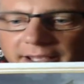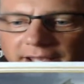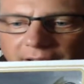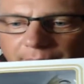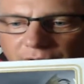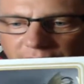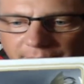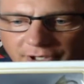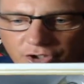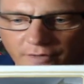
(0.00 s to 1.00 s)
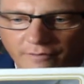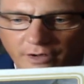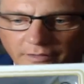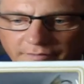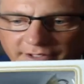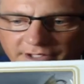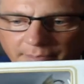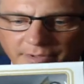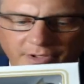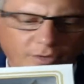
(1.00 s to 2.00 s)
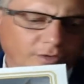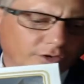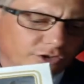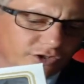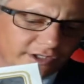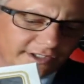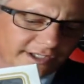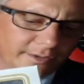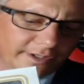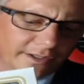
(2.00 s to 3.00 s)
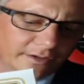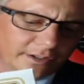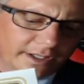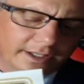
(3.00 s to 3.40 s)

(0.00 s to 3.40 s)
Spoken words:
I'm putting a picture of all of these up in the corner so you can see what they look like.